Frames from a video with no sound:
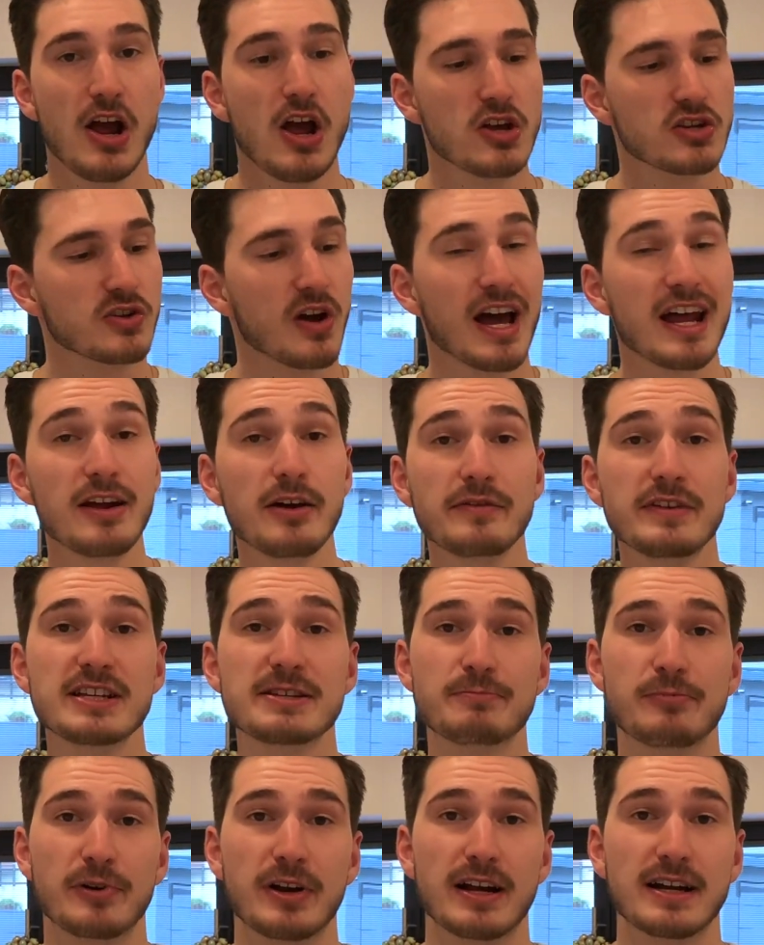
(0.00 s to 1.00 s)
So any of these
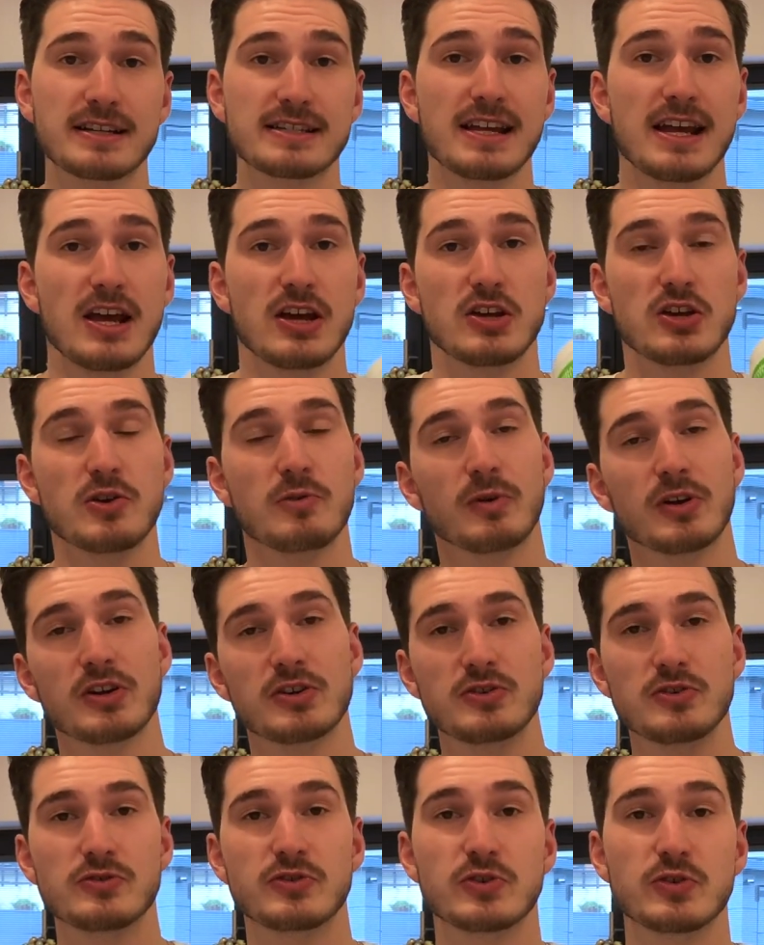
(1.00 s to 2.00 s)
products, you want to
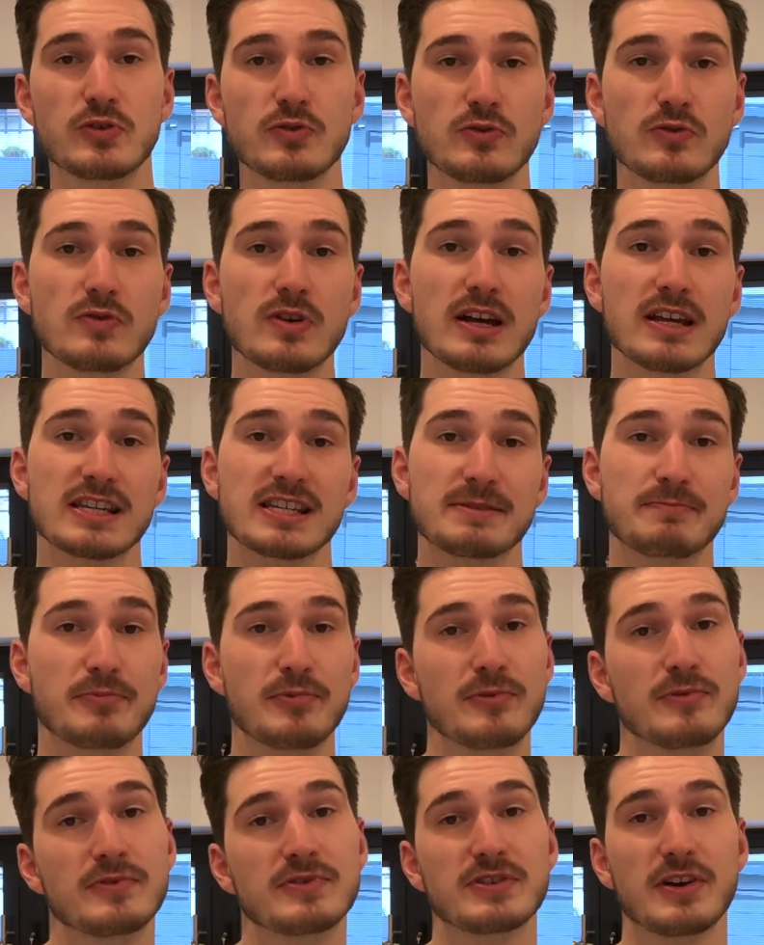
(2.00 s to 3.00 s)
do 2
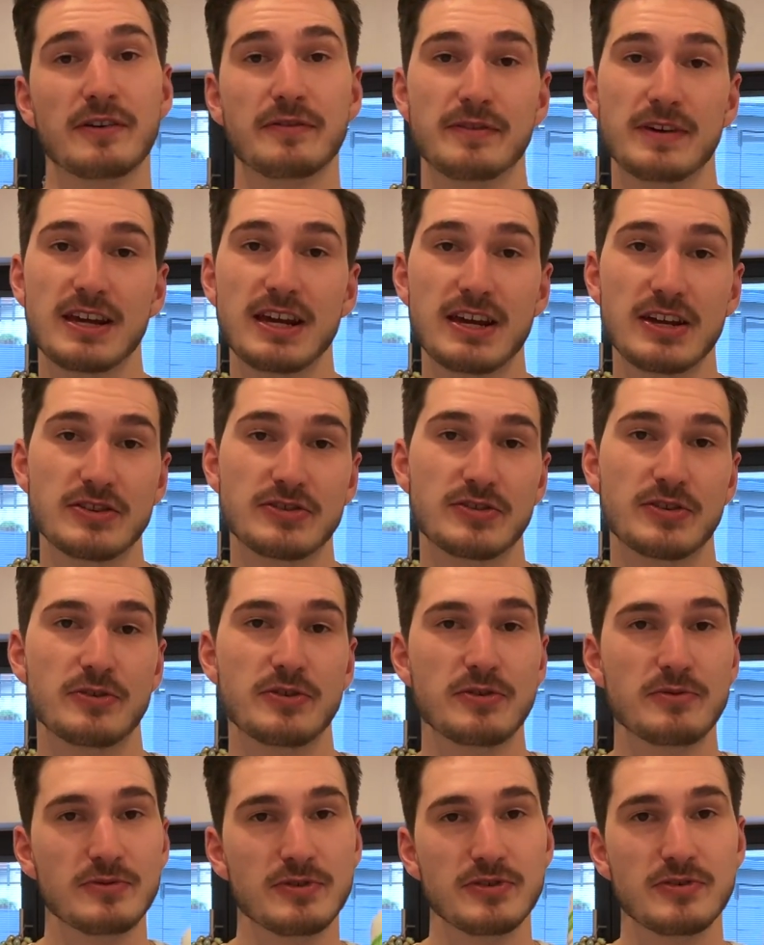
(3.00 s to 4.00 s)
spoons of each. So you
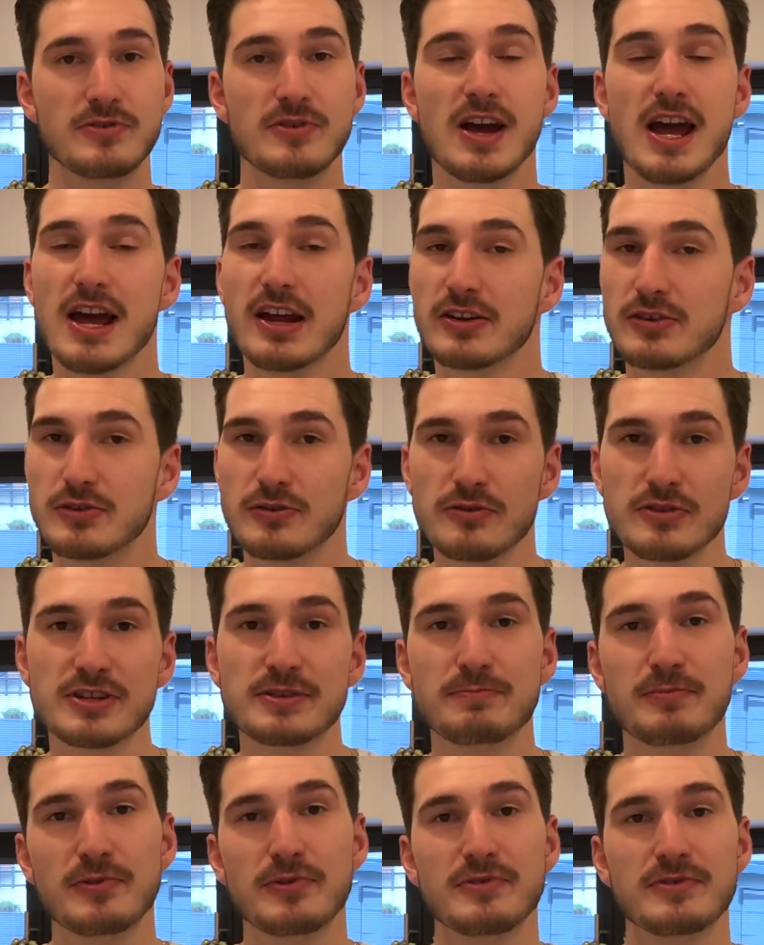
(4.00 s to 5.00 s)
would do 2
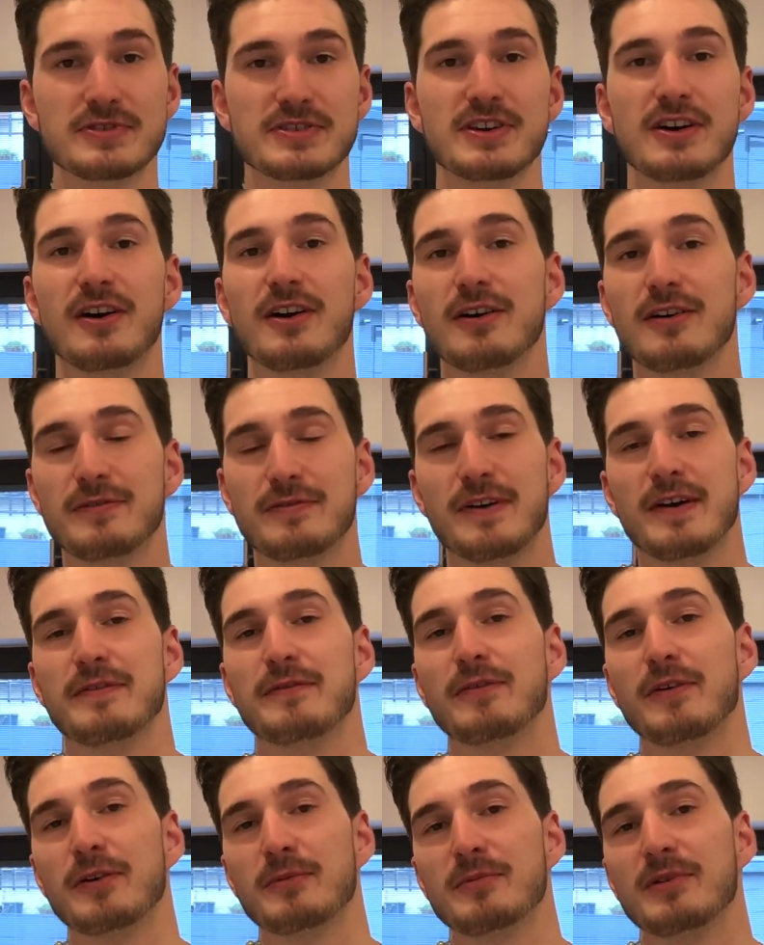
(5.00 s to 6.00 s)
spoons of
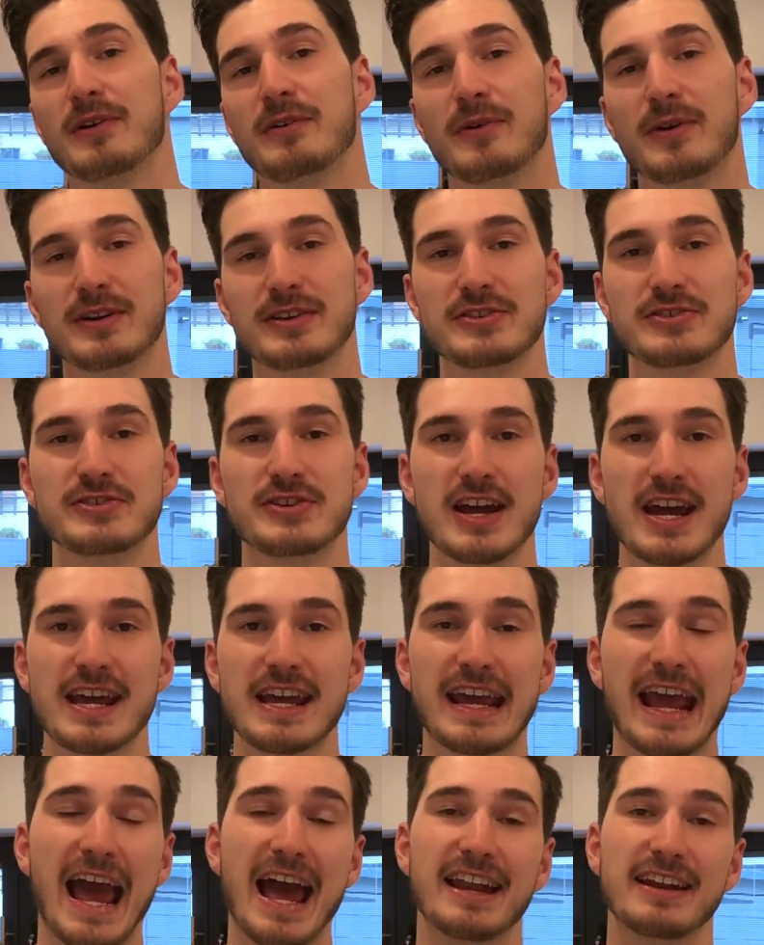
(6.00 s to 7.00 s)
Formula 1
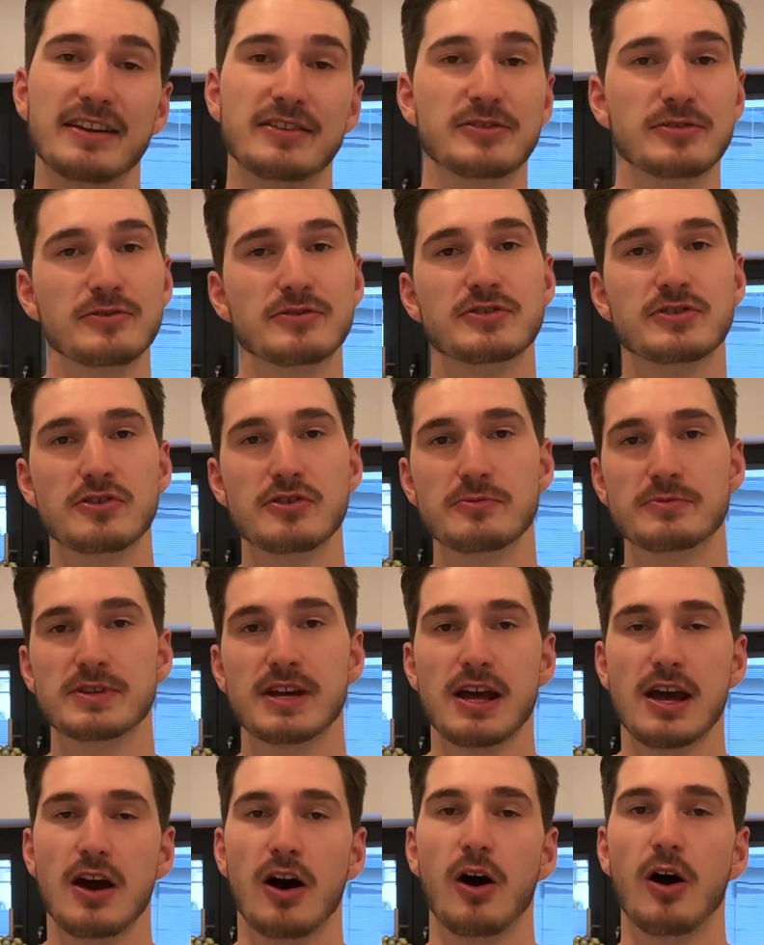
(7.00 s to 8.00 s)
shake and then 2 scoops
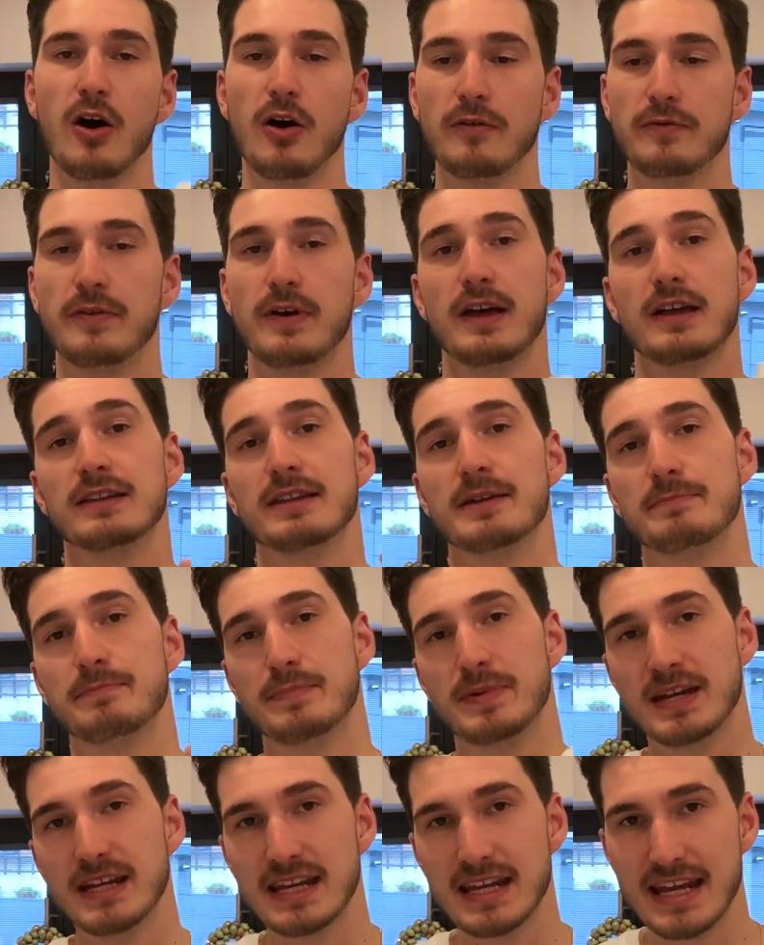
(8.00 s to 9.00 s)
of the
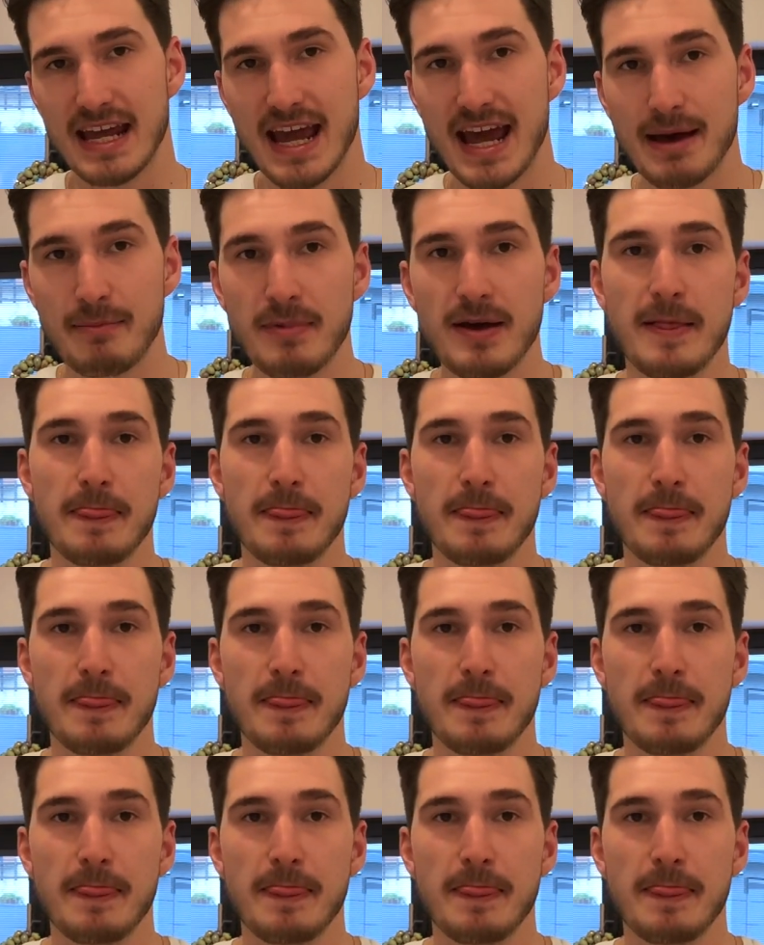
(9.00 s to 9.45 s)
PDM.